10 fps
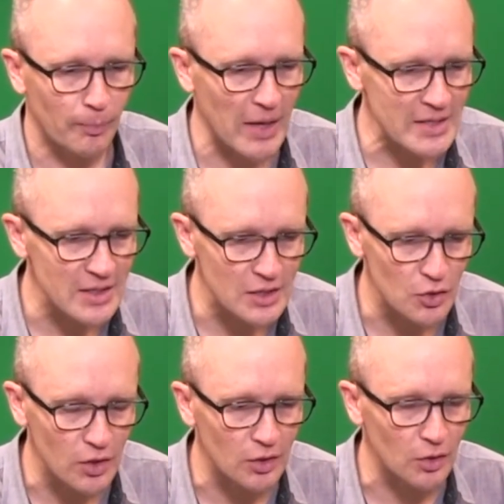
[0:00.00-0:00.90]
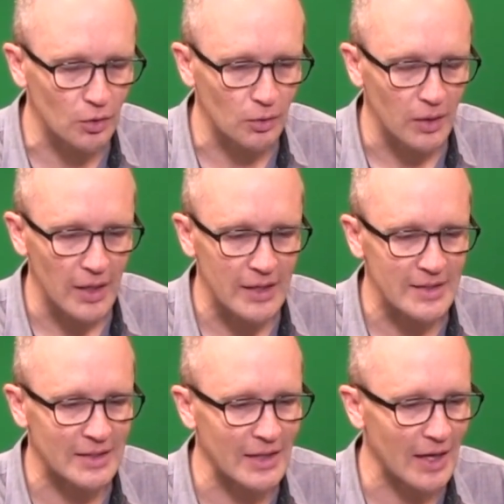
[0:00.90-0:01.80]
best things you can do
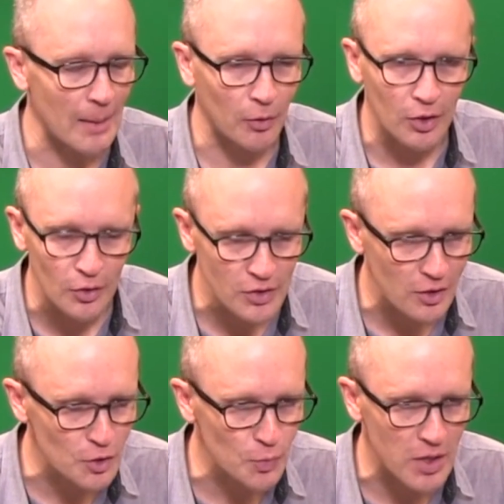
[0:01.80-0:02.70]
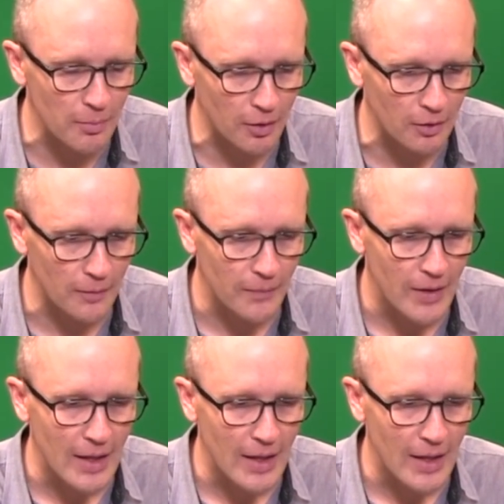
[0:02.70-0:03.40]
is get up close to those people